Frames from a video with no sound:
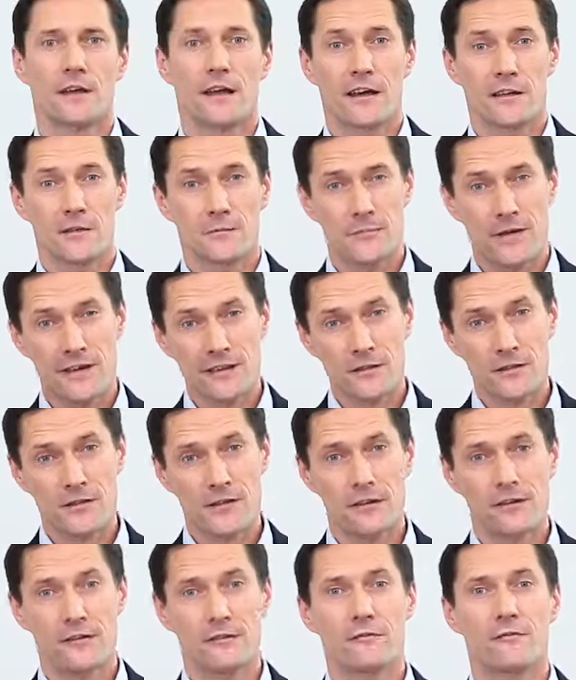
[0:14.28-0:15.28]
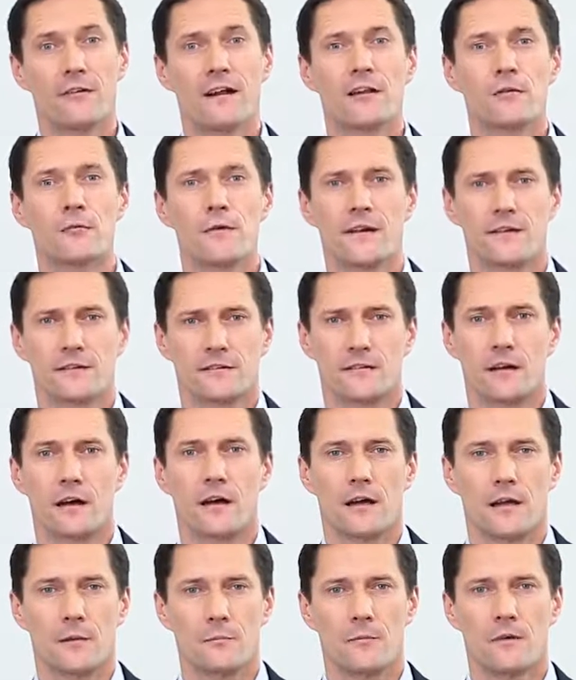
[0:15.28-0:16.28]
especially the value-added
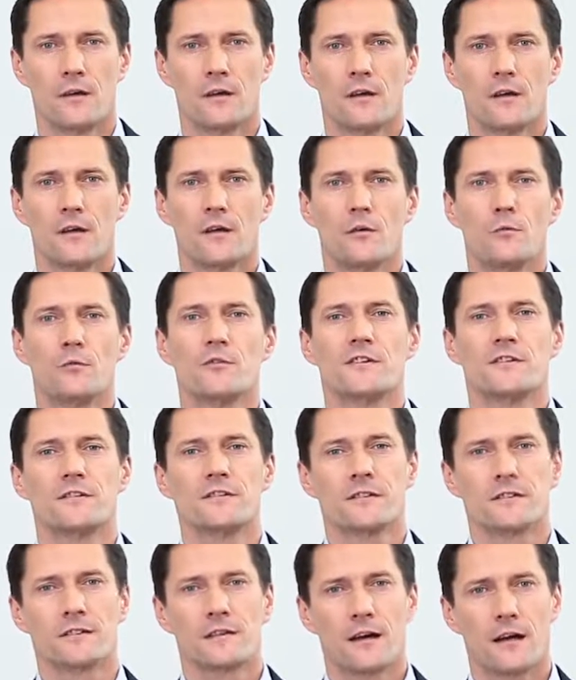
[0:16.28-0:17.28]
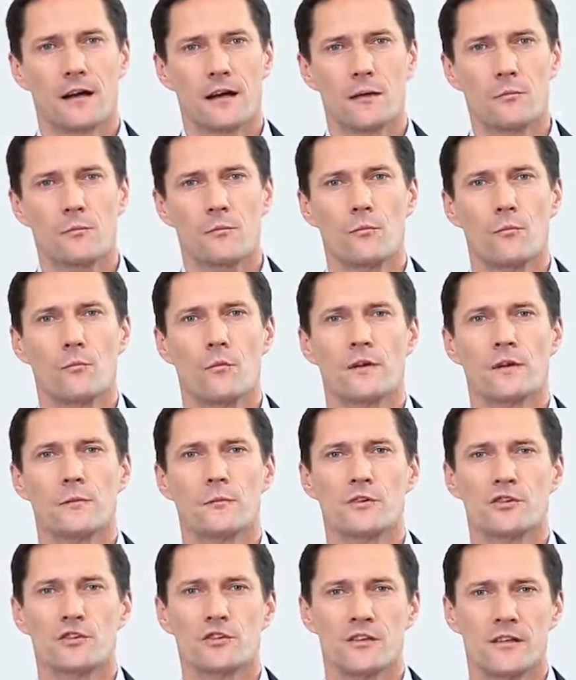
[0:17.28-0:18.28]
time, which is the time when a
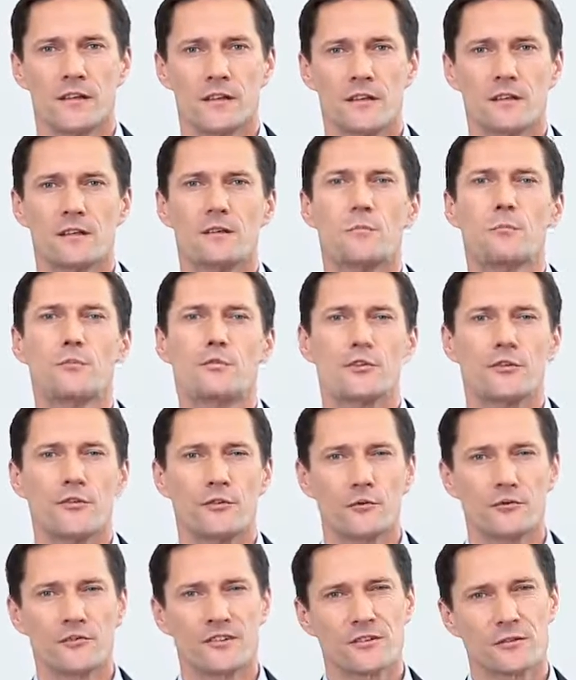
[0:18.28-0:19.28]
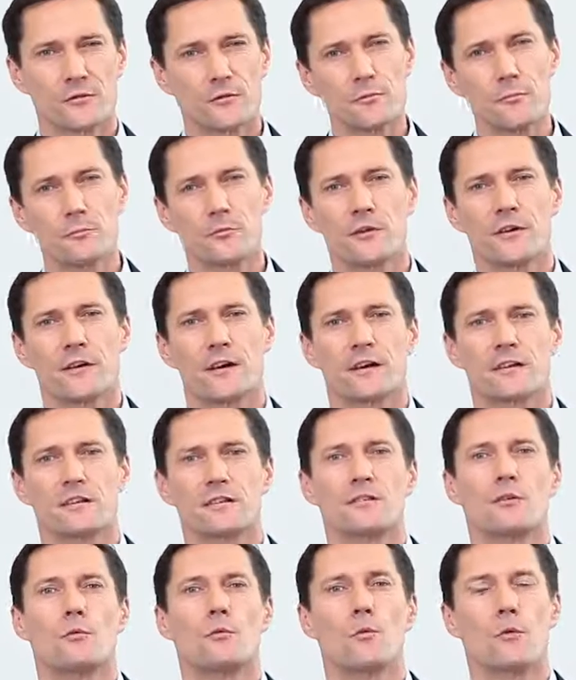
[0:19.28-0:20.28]
machine produces good products
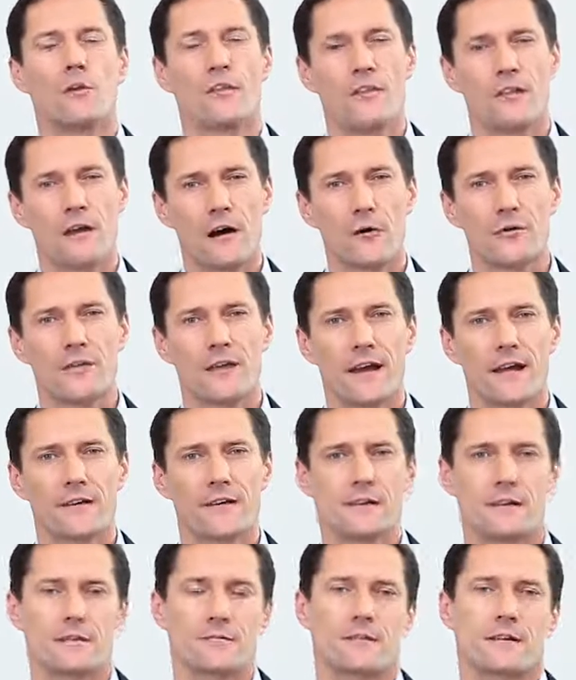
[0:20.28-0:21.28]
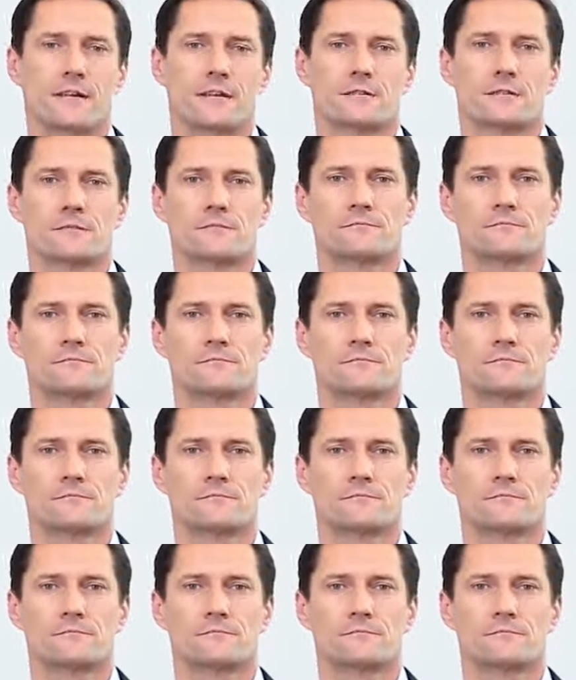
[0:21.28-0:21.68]
without any defect.